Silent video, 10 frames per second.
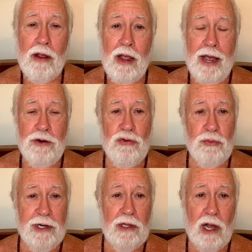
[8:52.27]
and who
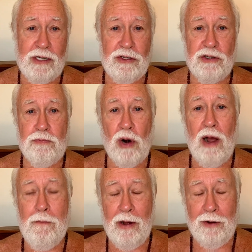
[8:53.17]
realizes
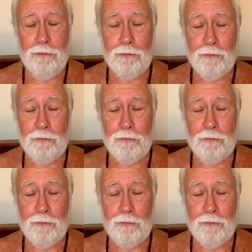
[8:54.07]
Brahman,